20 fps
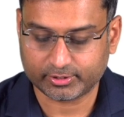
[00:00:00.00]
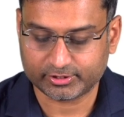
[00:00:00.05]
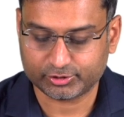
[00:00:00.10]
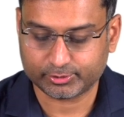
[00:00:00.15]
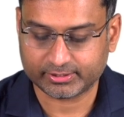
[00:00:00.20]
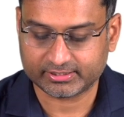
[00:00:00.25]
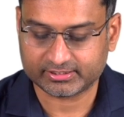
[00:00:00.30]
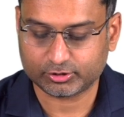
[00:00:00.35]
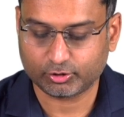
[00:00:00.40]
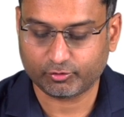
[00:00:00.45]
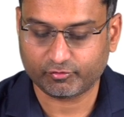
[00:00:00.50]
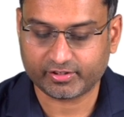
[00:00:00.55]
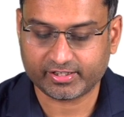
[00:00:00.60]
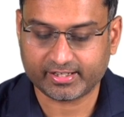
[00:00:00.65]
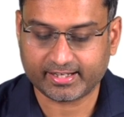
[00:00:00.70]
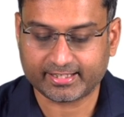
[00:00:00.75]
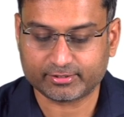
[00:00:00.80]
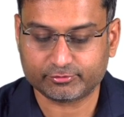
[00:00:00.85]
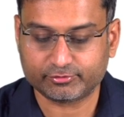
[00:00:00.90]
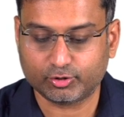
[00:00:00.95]
So as you can see over
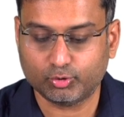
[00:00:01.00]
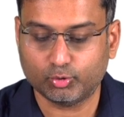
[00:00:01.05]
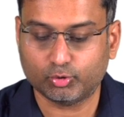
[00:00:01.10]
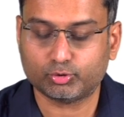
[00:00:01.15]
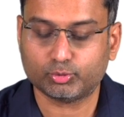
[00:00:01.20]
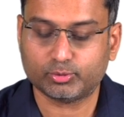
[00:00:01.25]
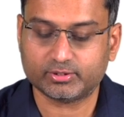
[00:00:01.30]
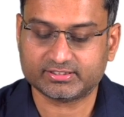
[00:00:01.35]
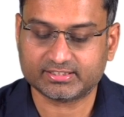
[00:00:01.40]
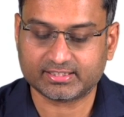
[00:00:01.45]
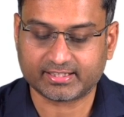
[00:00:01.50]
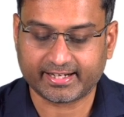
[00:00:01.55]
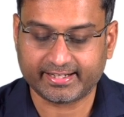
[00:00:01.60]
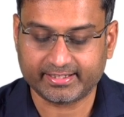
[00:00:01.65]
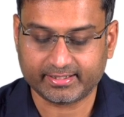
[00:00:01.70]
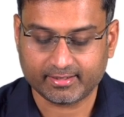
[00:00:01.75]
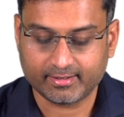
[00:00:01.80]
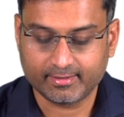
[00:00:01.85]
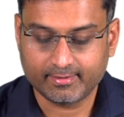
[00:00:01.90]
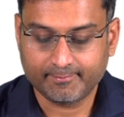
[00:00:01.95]
here, as we go towards the
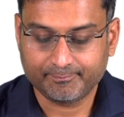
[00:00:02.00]
right,